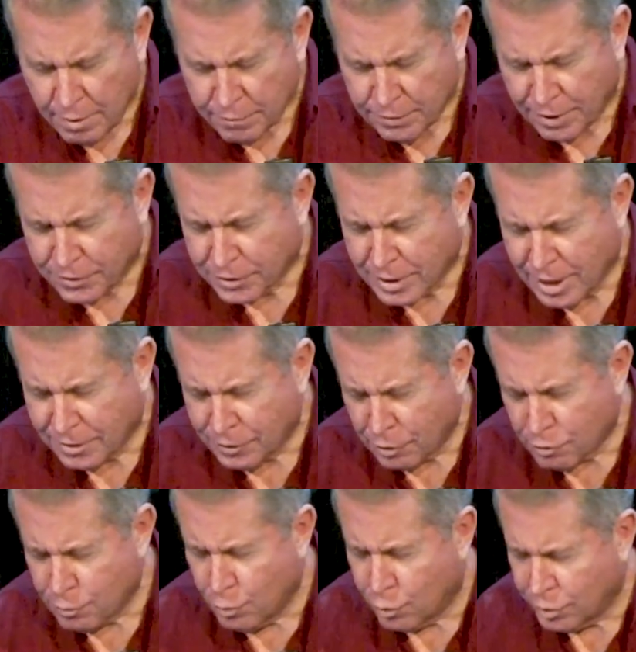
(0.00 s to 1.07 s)
Father God,
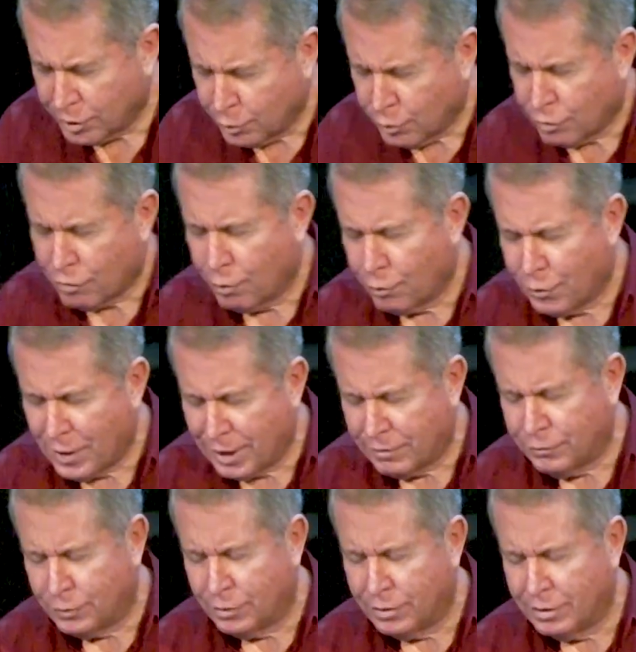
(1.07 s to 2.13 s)
this morning we're so
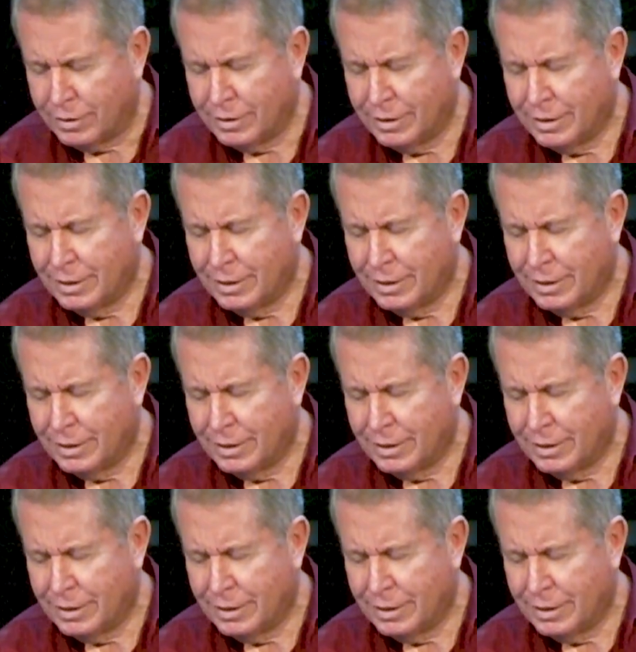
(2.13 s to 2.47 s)
thankful